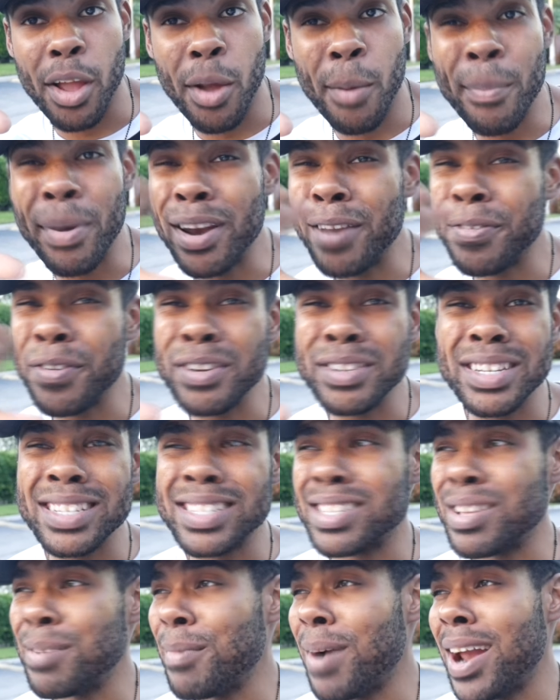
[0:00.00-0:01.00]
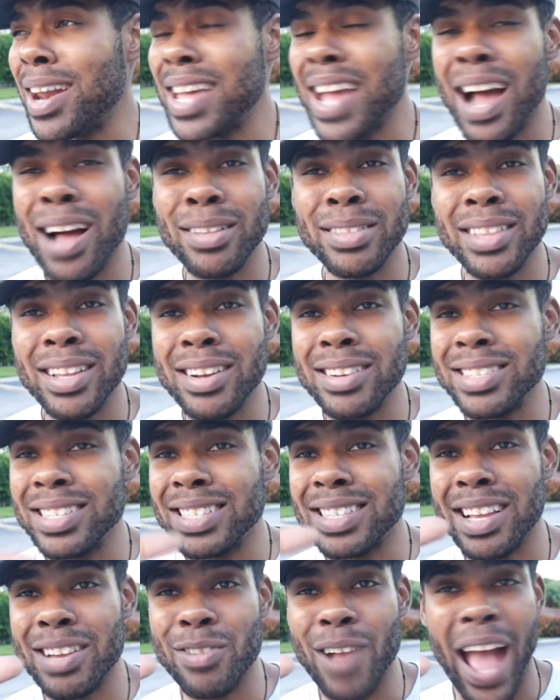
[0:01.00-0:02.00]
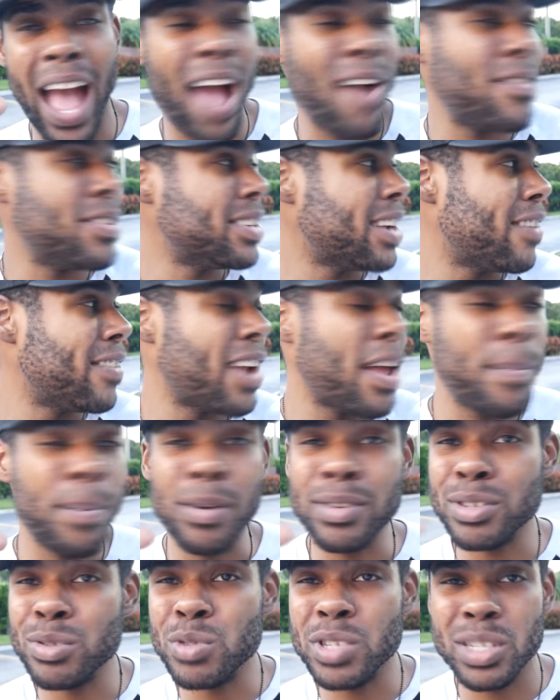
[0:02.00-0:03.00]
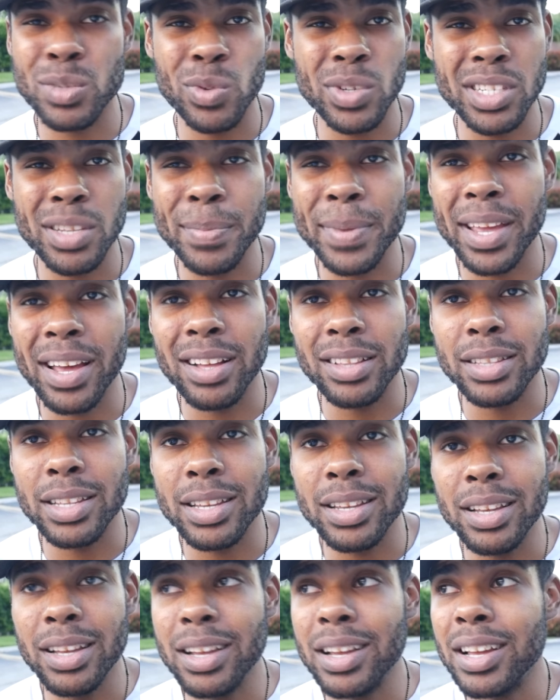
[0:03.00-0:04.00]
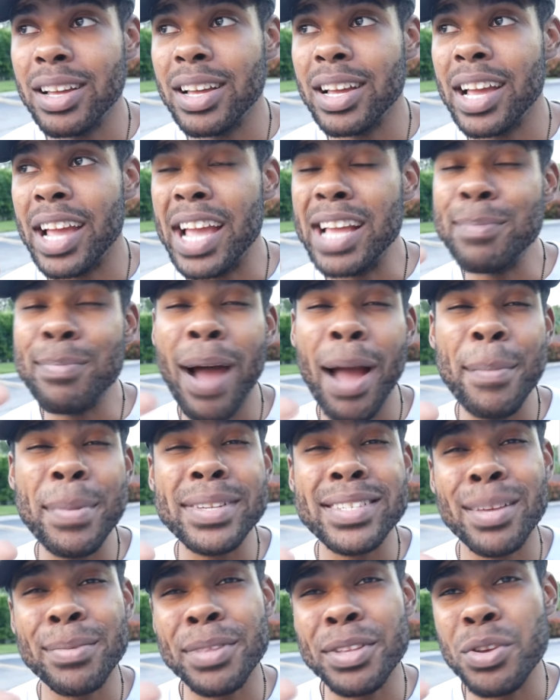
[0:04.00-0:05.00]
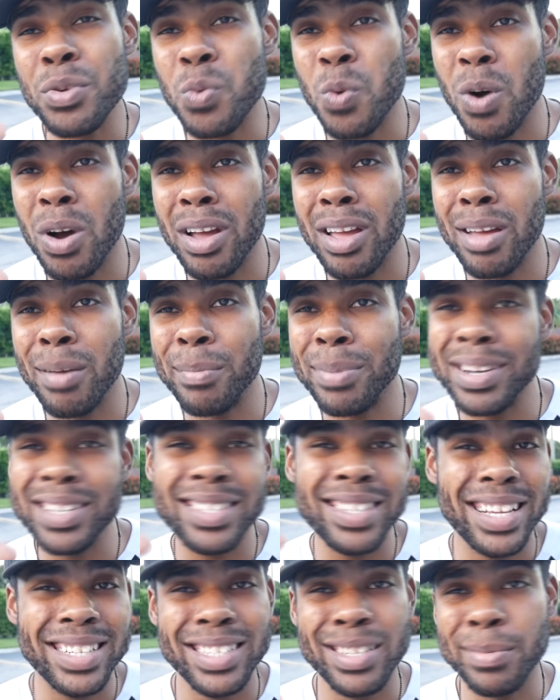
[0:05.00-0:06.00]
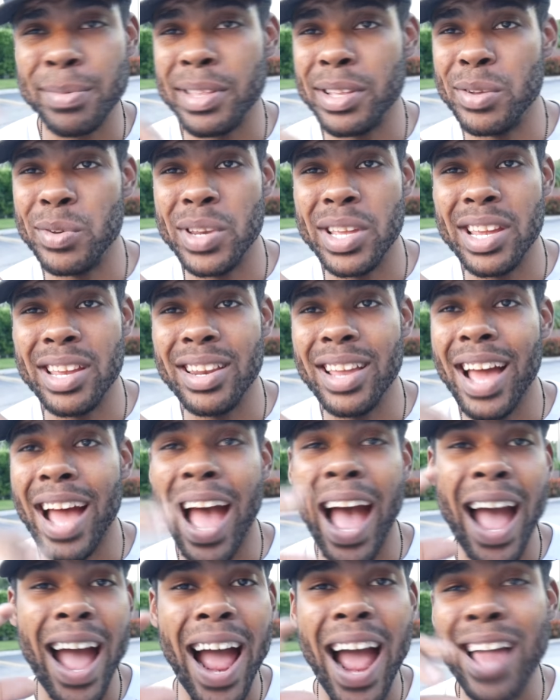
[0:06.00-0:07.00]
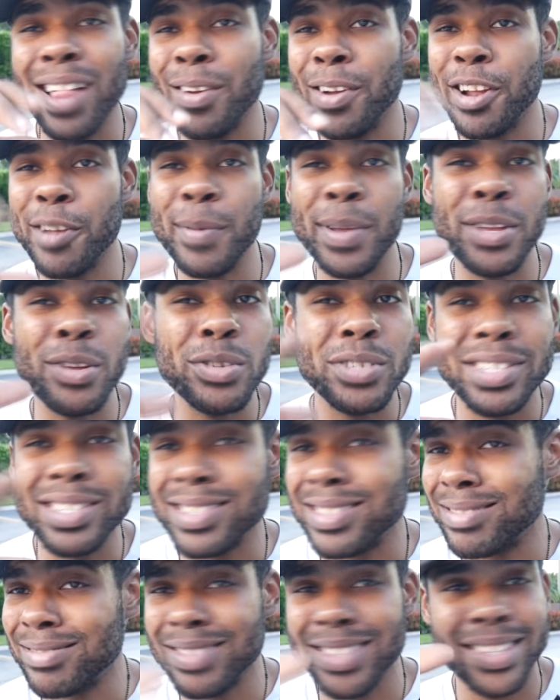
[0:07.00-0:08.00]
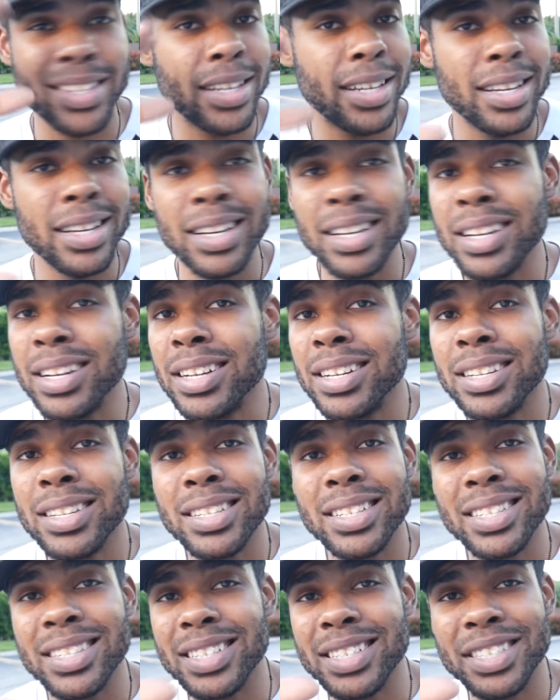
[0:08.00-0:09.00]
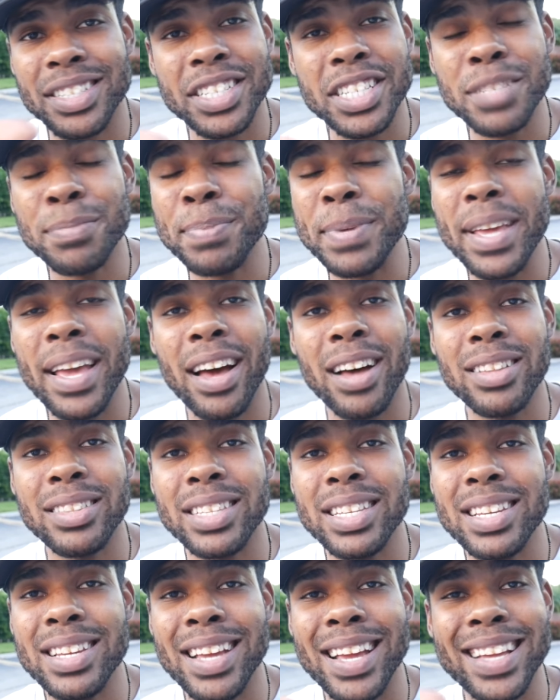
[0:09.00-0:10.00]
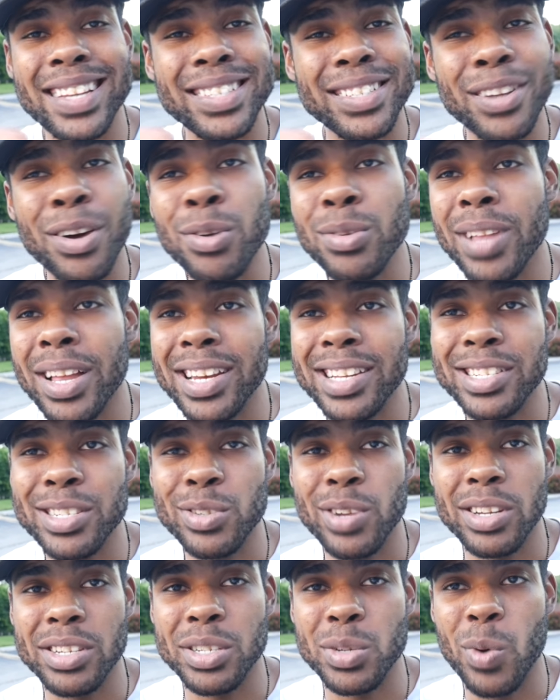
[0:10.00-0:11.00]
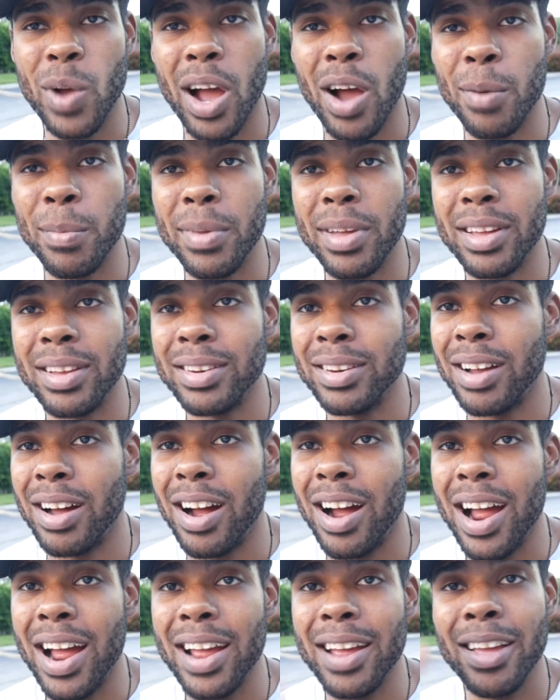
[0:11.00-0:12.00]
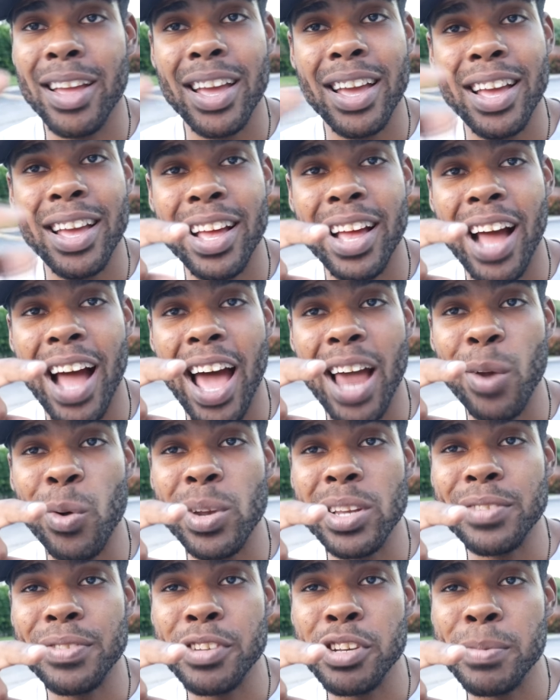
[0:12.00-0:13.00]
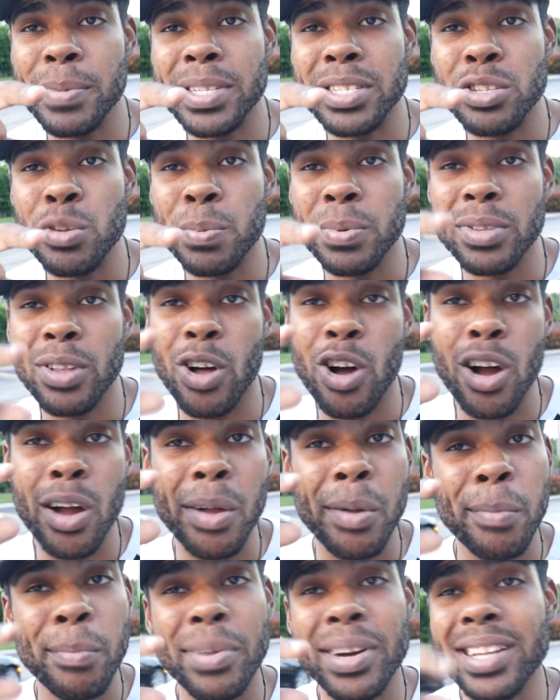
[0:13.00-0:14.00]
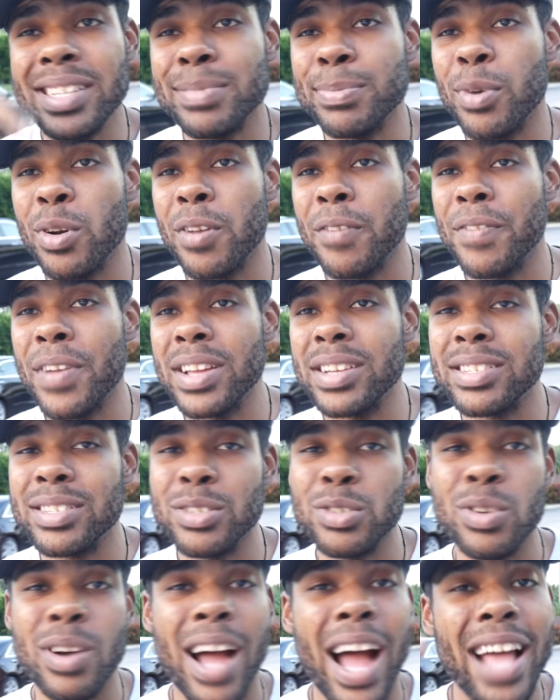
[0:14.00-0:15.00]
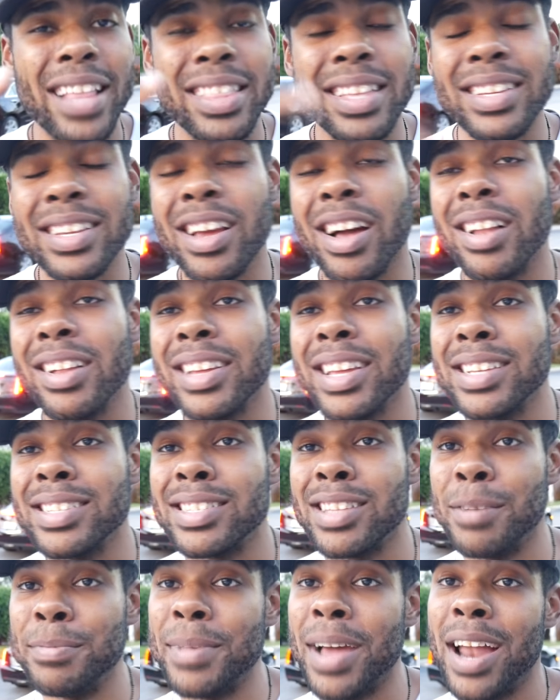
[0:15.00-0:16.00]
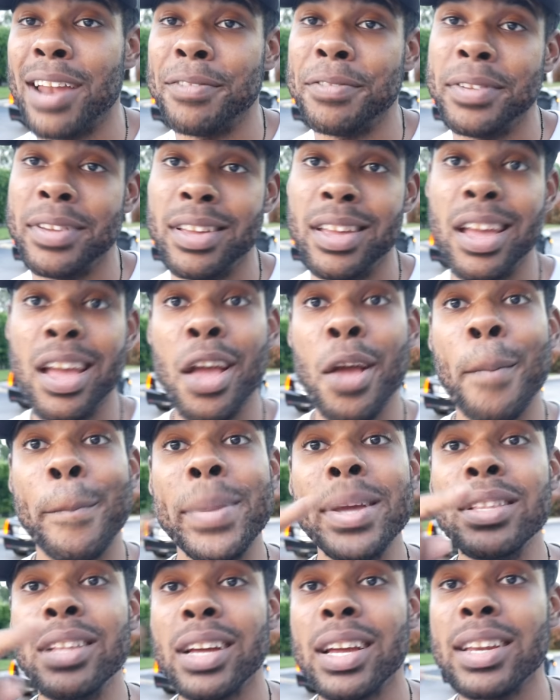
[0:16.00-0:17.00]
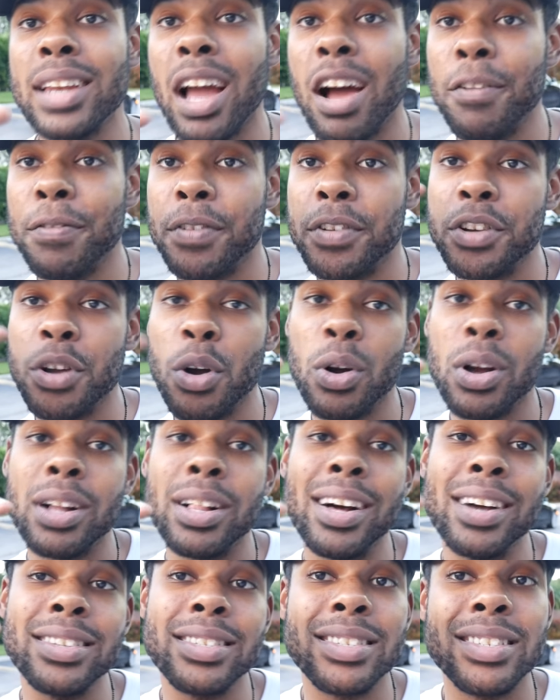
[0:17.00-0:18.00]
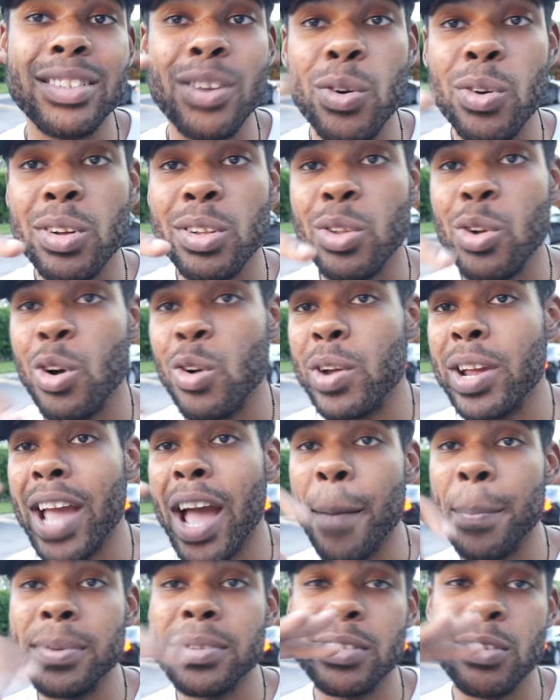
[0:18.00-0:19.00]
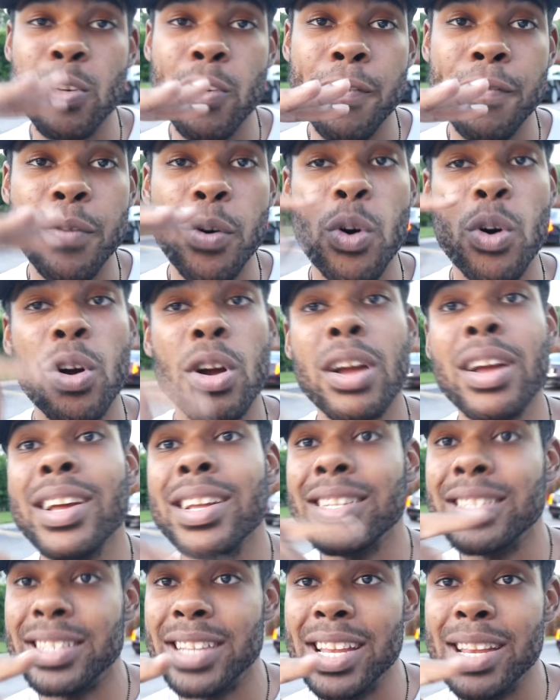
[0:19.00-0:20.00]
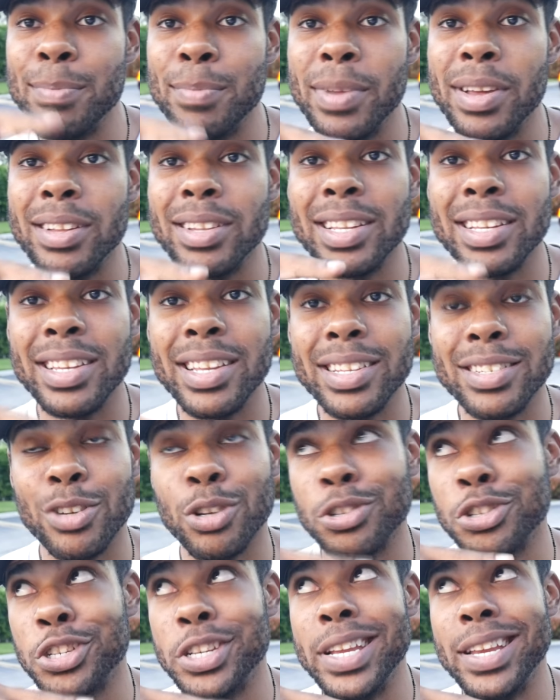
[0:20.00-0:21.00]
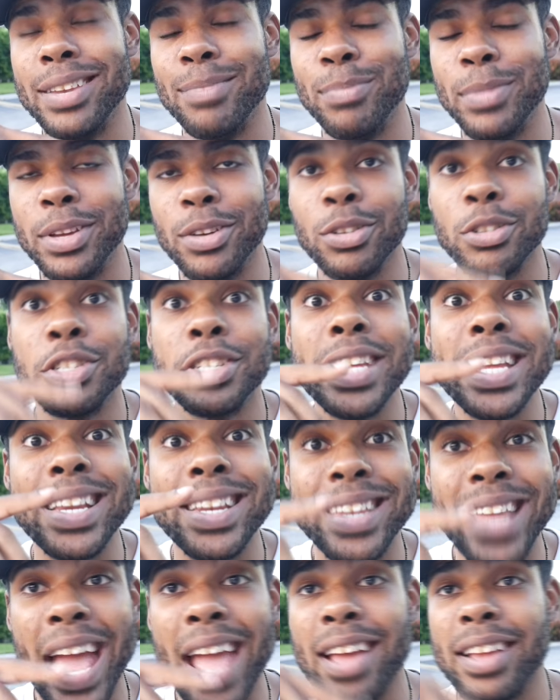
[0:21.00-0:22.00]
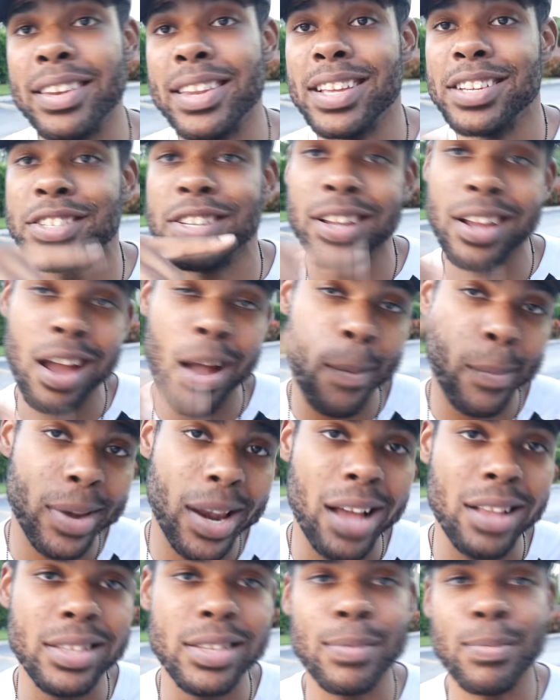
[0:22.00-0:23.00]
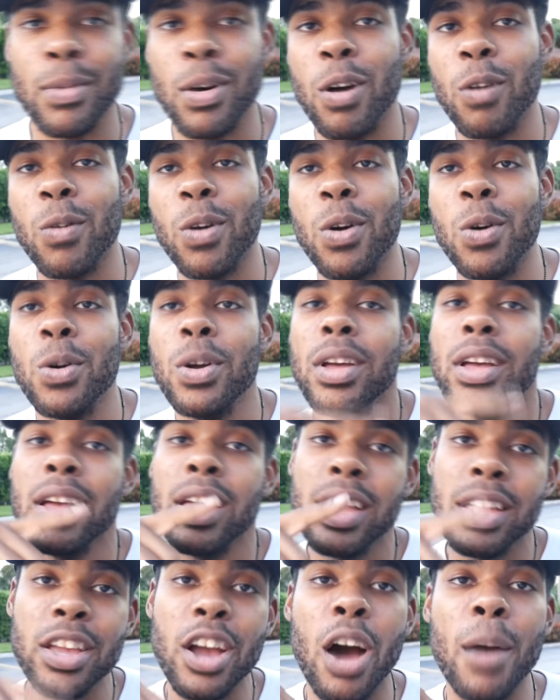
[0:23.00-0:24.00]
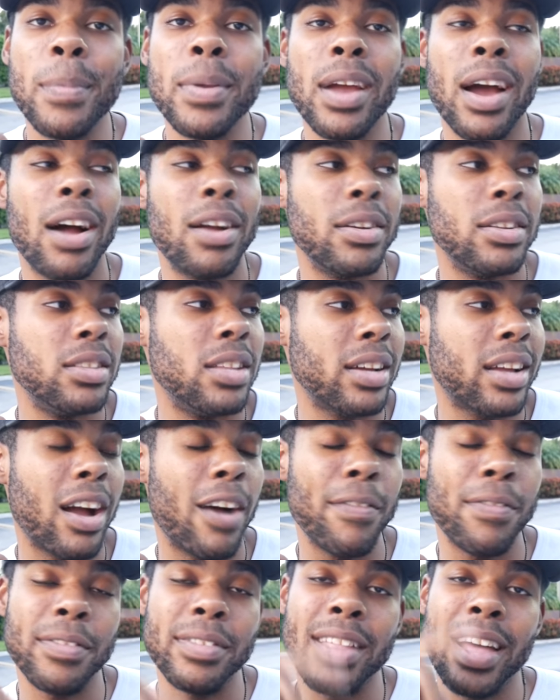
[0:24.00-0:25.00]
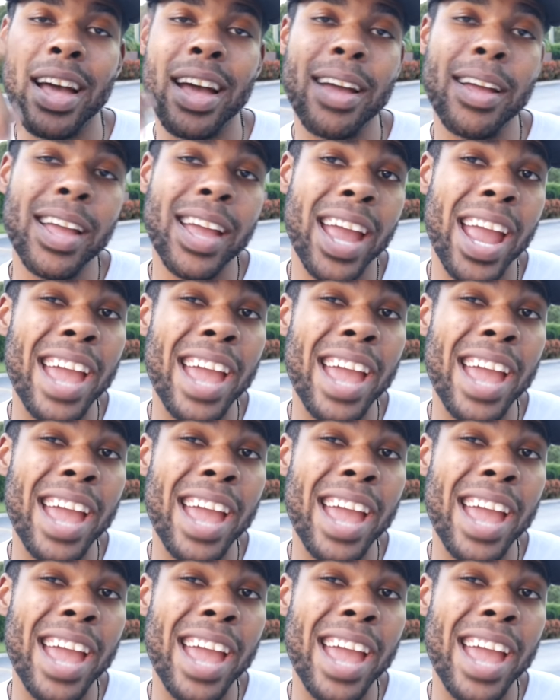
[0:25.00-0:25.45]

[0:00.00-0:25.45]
But if you're just somebody out there, just an average everyday person who just wants to be healthy, it might be something you want, but it's not something you need. I highly recommend you just be healthy and don't let it stress you out, man. All right, I don't want this video to be super long, but it's motivational. I think y'all will get something out of it. Be looking out for No Cuts, No Glory, episode 4, cheat day edition coming out tomorrow. Y'all be out on the lookout for that.